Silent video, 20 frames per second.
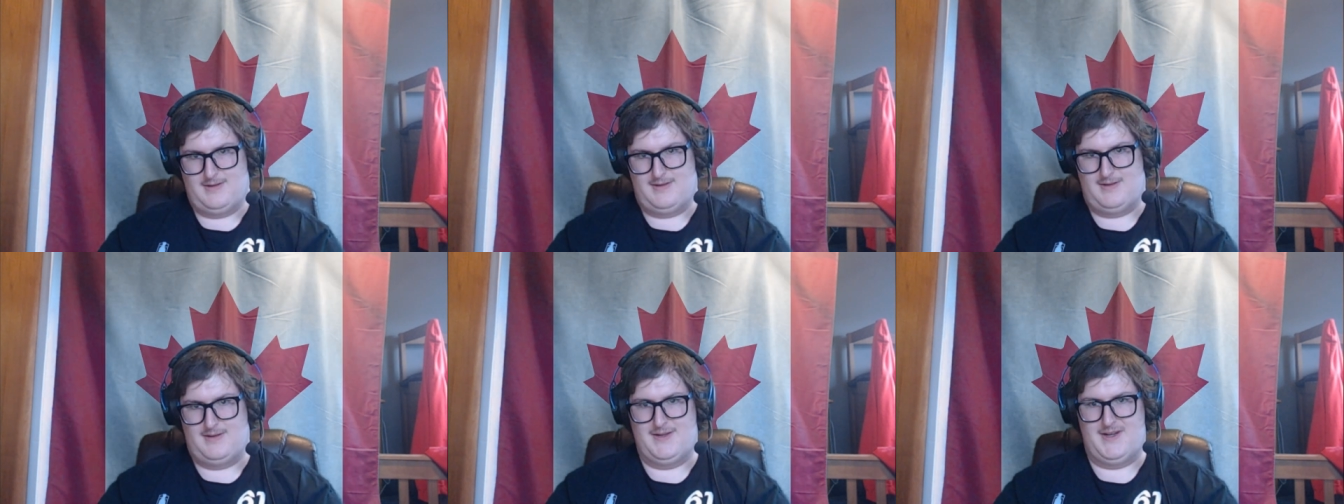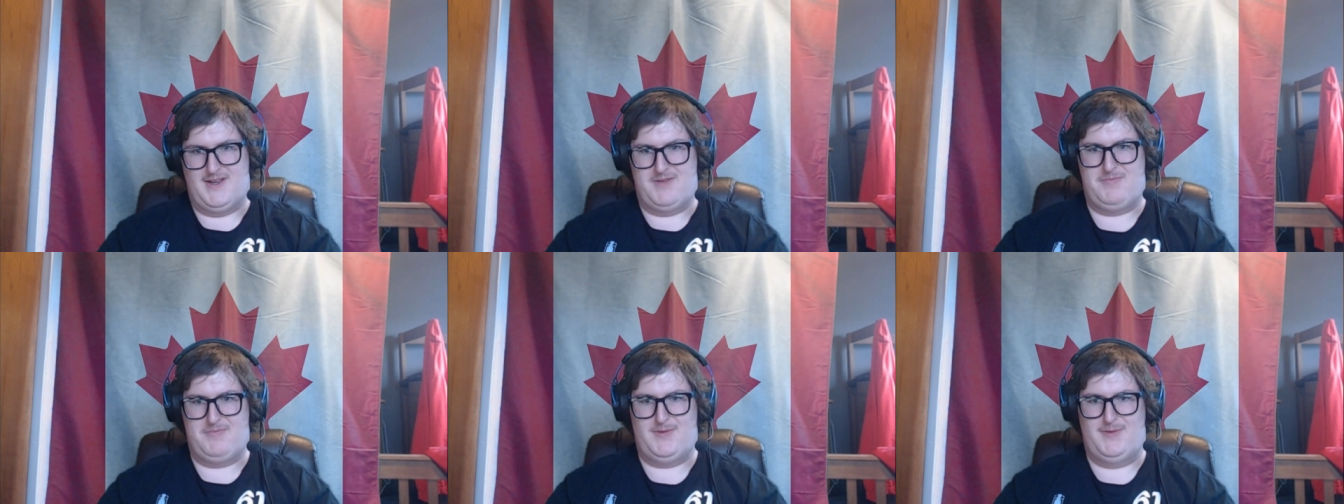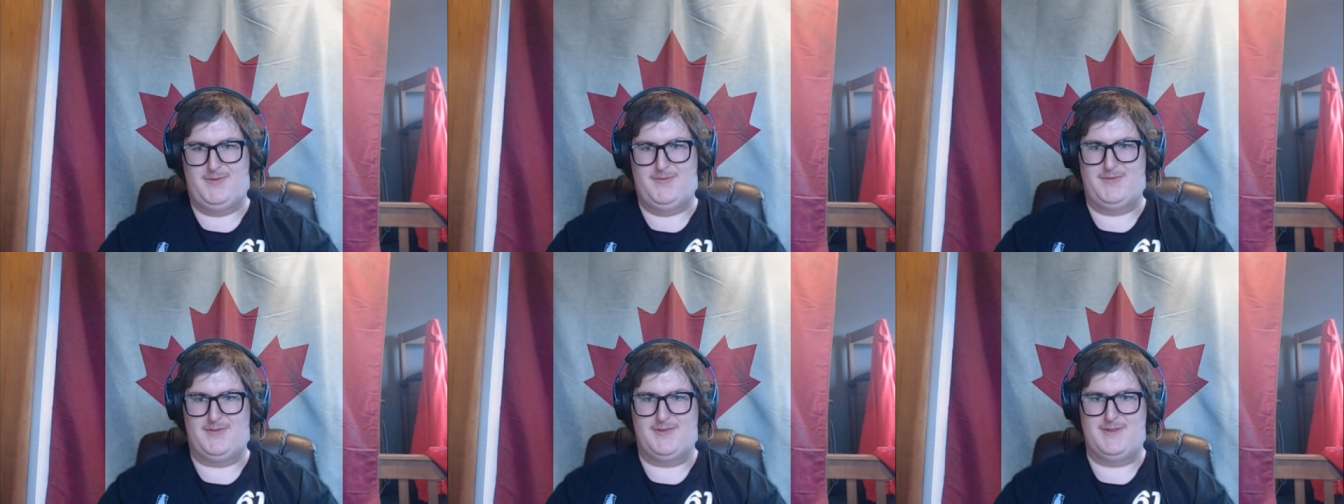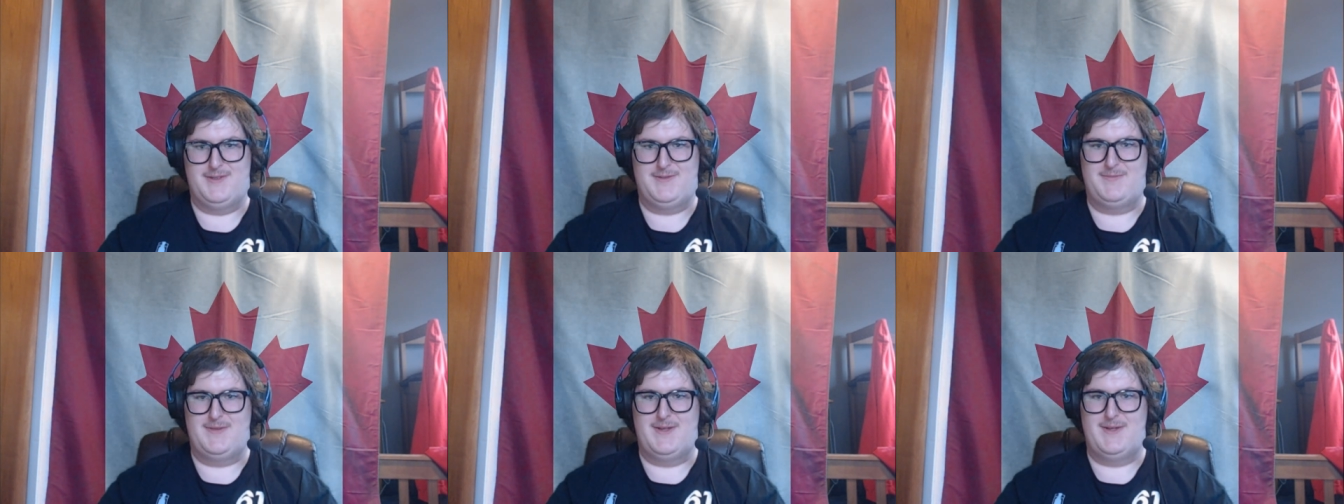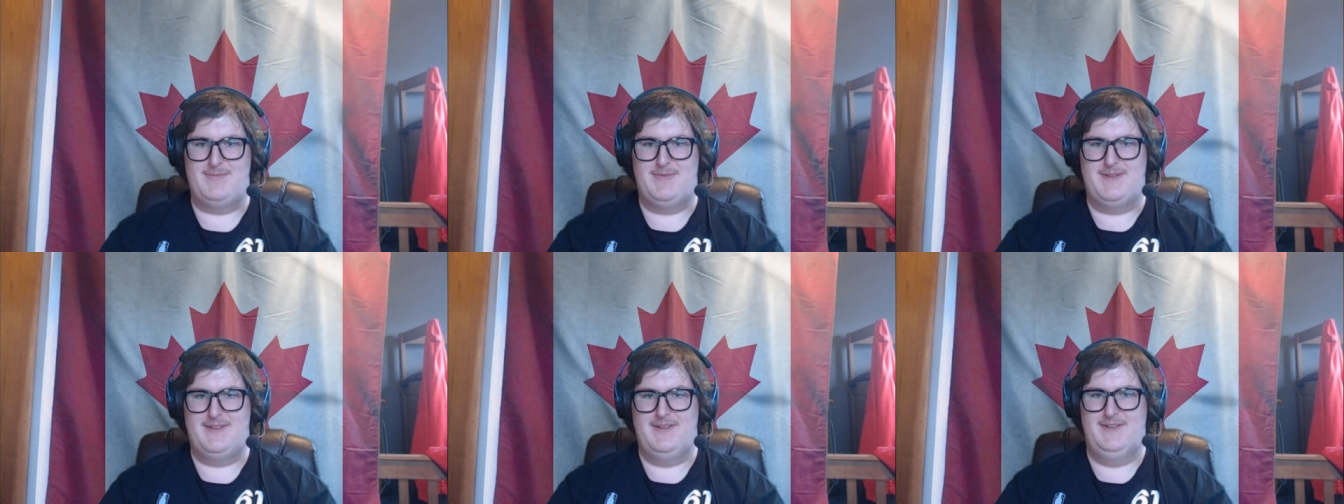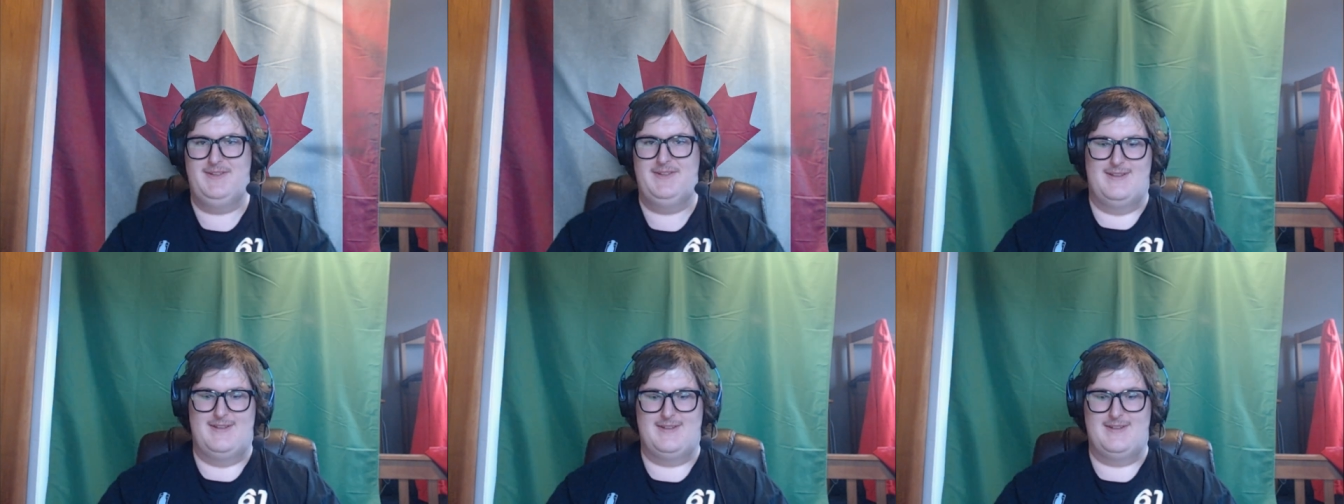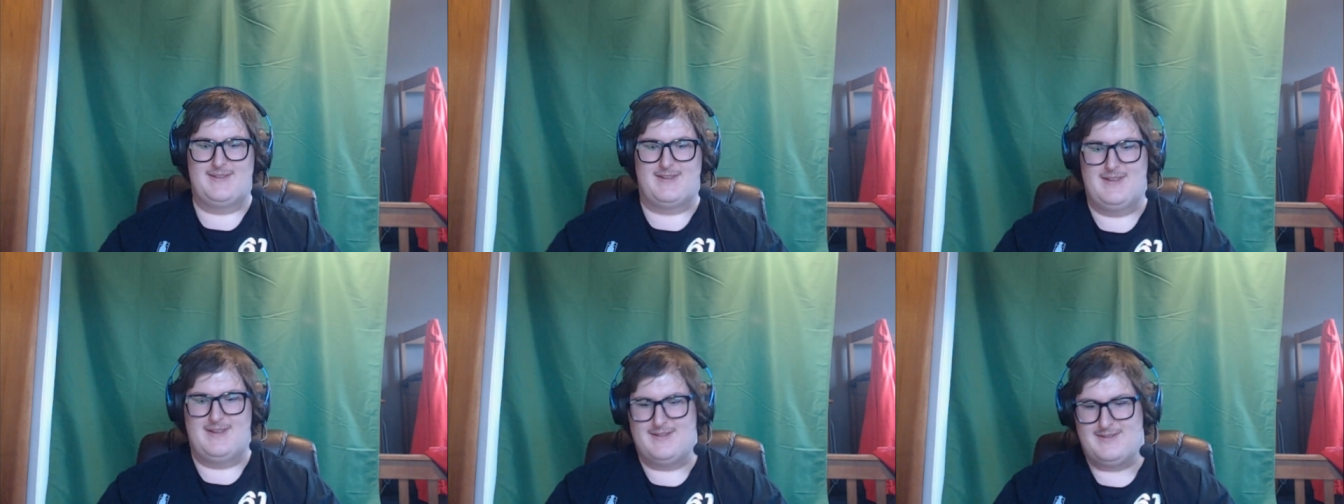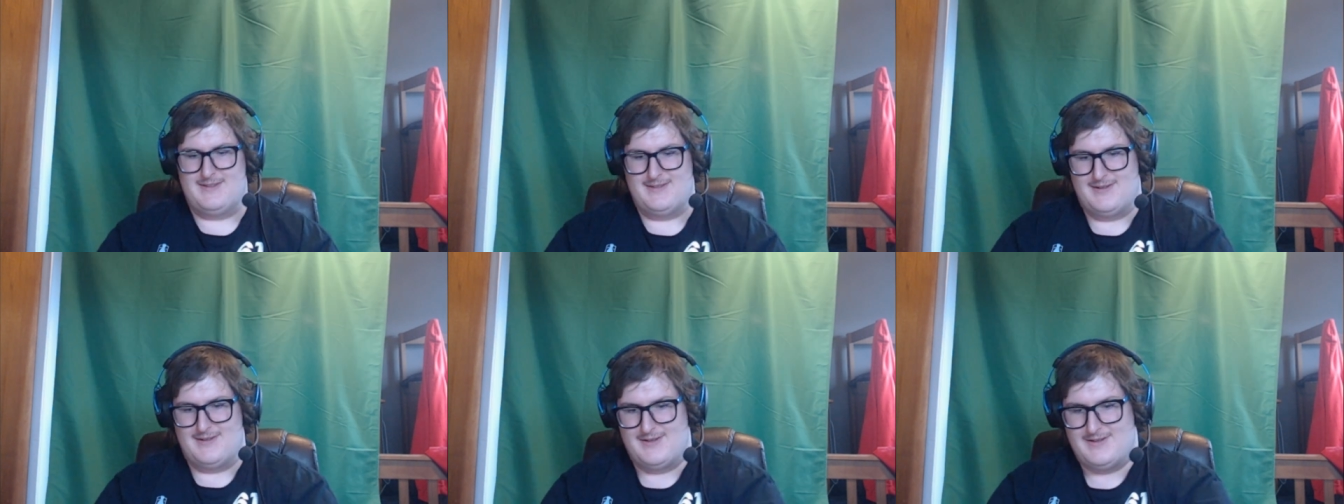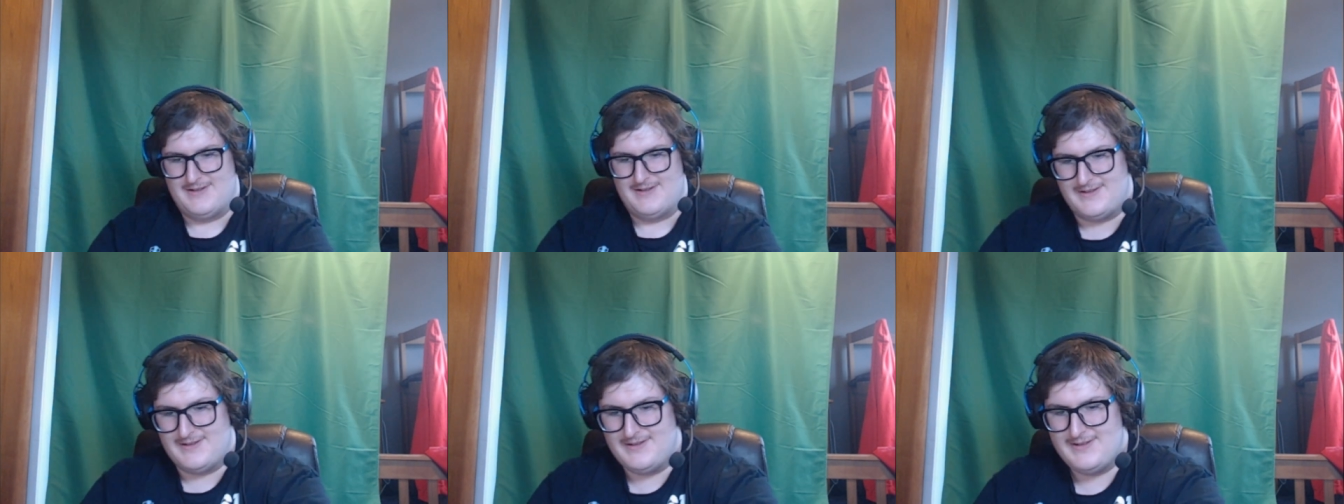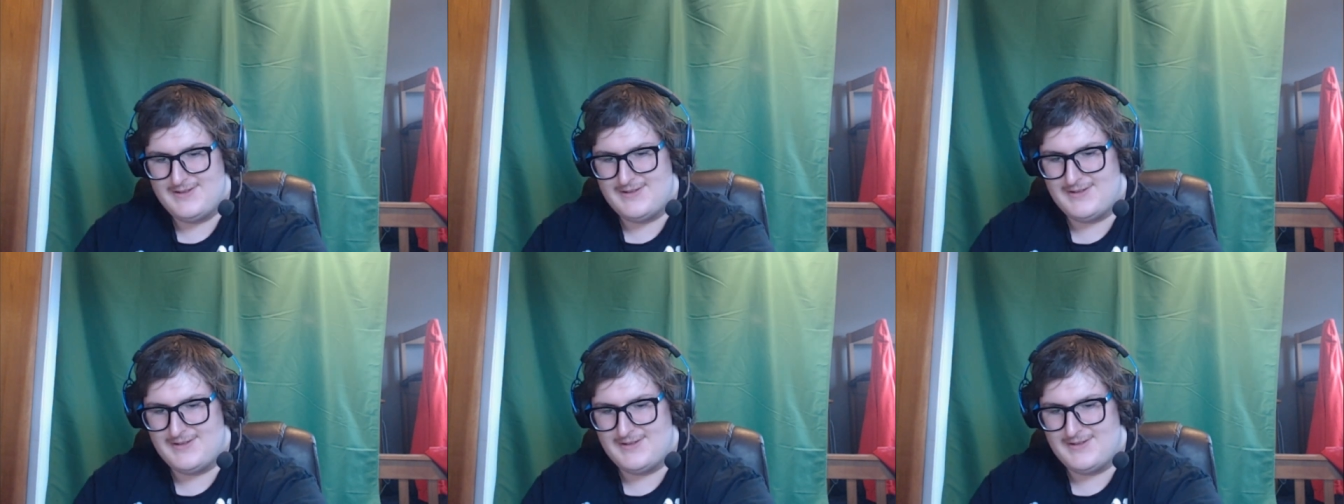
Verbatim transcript: on April first maybe. Let's get started.